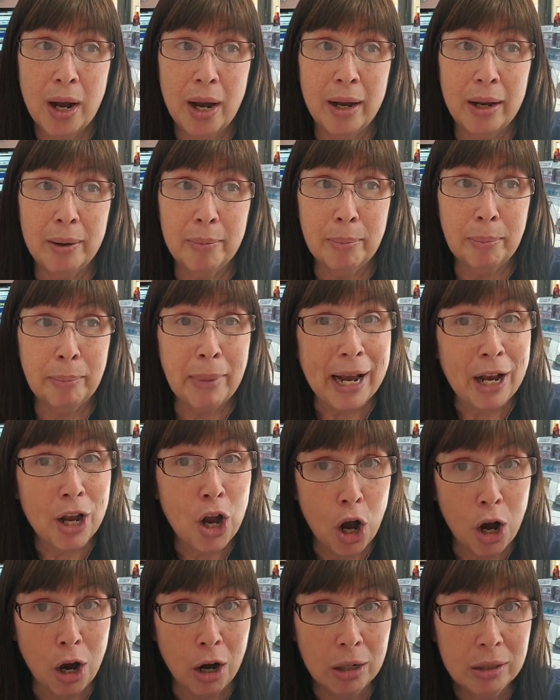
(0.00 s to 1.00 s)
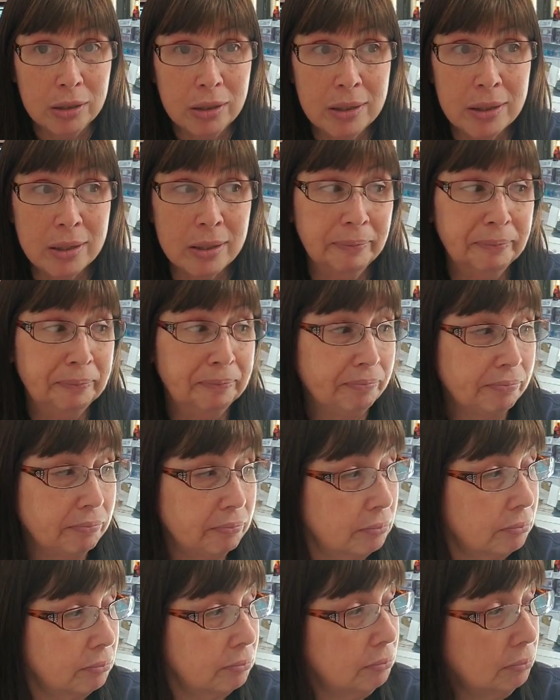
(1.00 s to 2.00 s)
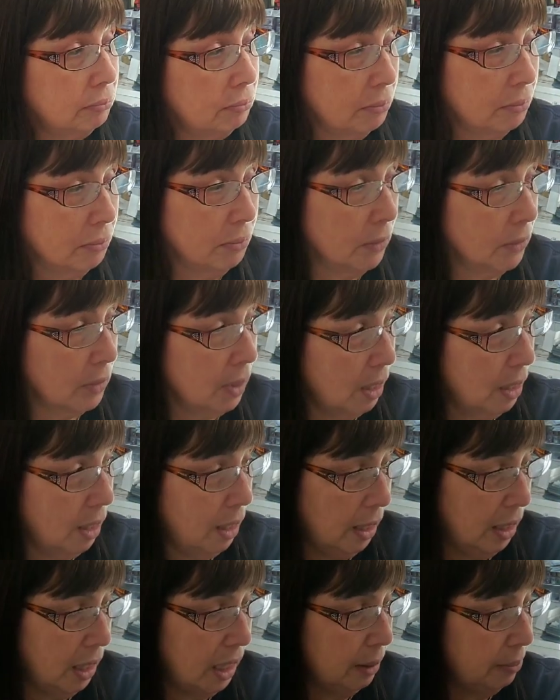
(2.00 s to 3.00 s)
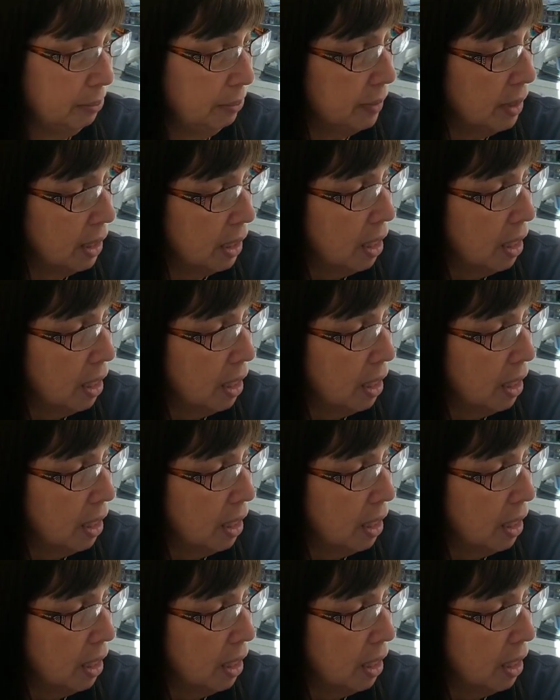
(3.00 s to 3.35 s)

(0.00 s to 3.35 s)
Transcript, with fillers: um, my cards. Um,